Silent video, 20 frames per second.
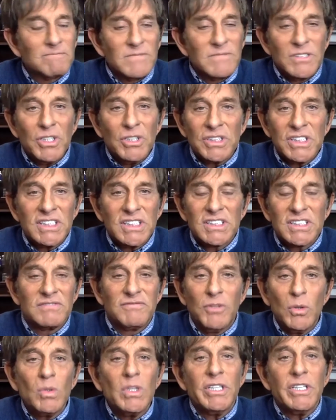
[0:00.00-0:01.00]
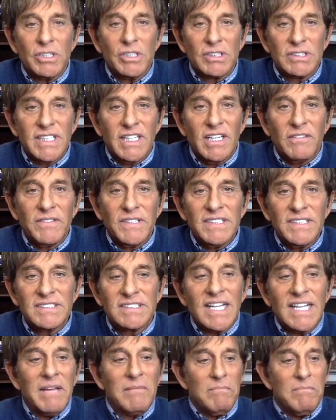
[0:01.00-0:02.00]
you're just fooling yourself. It's
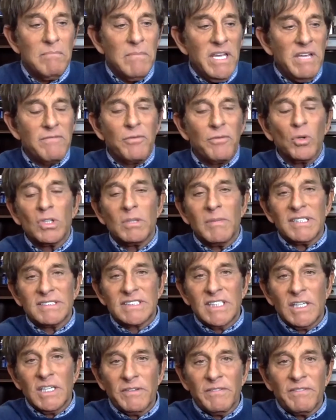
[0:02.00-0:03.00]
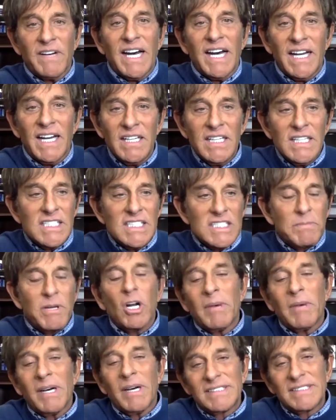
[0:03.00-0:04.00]
like me fooling myself if I spend
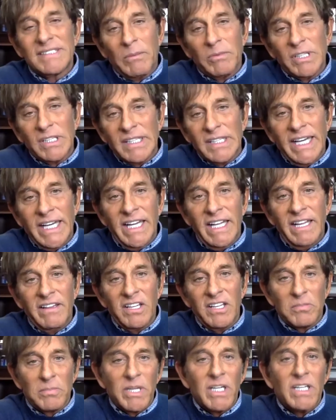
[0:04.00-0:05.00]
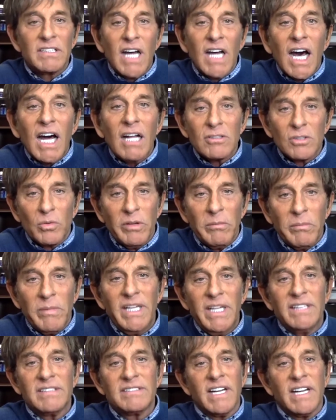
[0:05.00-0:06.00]
all my time with a lady that spent $1 with
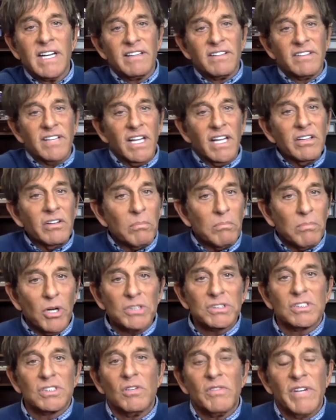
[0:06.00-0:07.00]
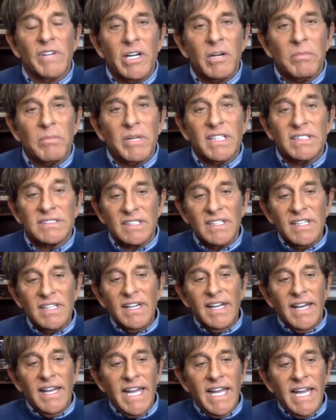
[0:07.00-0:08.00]
me instead of this other person over here, because
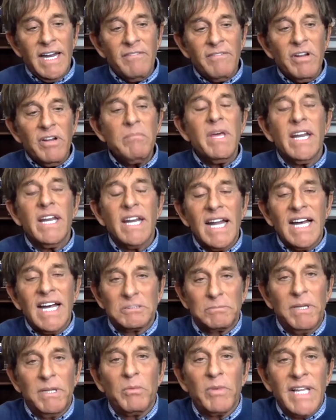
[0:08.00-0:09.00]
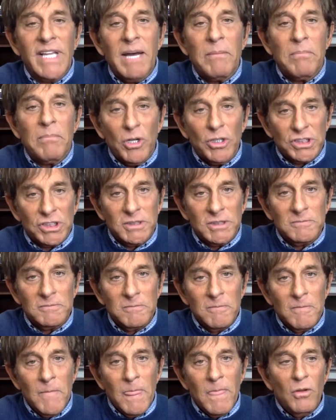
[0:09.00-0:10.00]
every minute I spend with that person
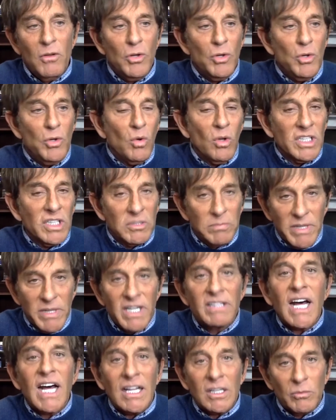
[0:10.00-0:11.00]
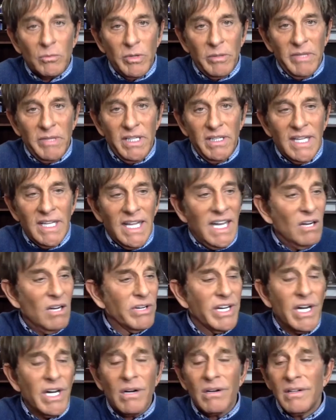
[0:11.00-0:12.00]
who only spent $1 with me, I
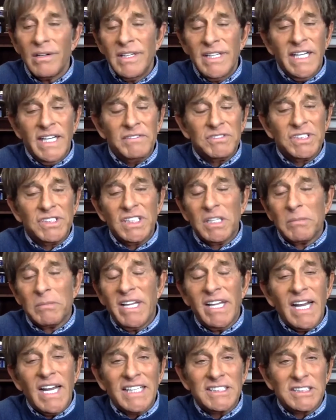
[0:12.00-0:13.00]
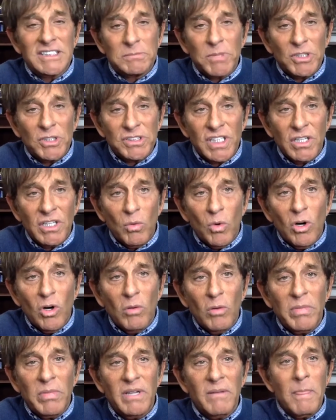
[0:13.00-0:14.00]
don't care if she could be the nicest person in the
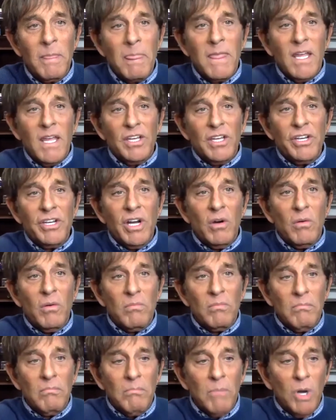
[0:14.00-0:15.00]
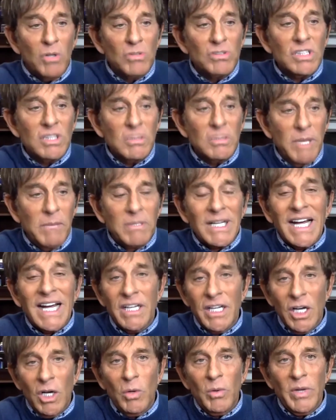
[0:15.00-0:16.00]
world, but you know, most of the people I
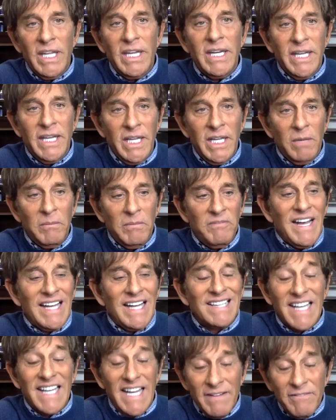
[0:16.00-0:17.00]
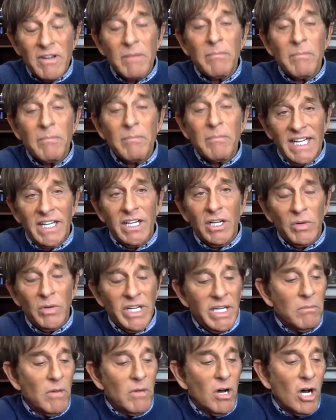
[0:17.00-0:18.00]
know in fact, everybody I know in
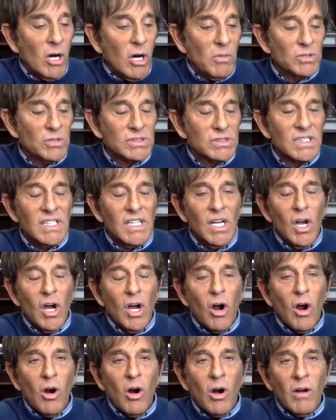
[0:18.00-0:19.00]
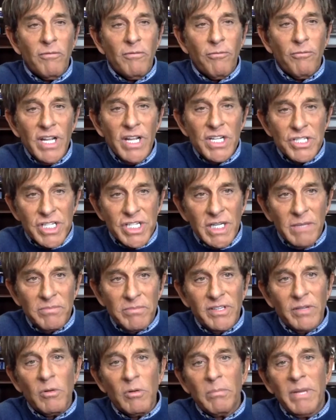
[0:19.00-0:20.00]
him almost, are
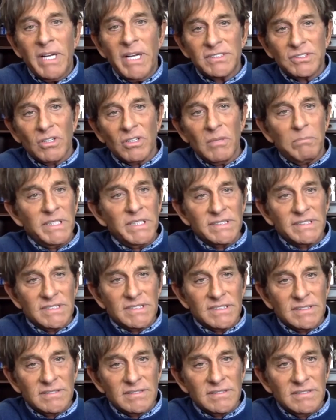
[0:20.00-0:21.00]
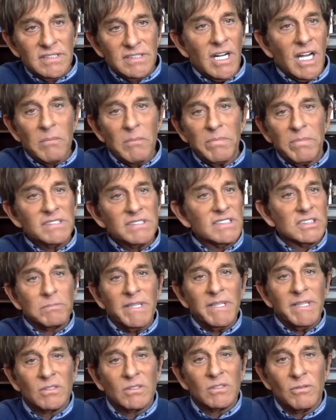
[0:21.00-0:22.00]
friendships that were based on a business. They're not a business
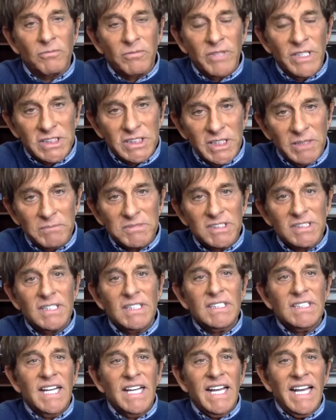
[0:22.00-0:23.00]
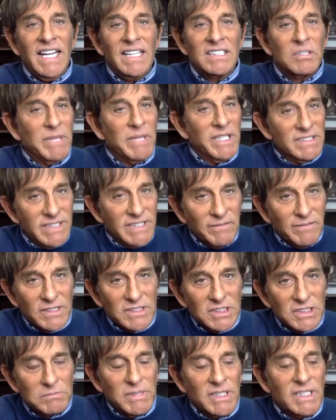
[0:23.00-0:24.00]
based on friendships. And it's a big
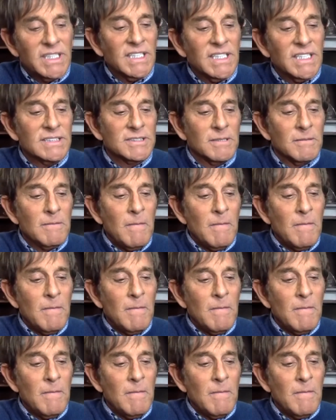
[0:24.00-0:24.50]
difference, because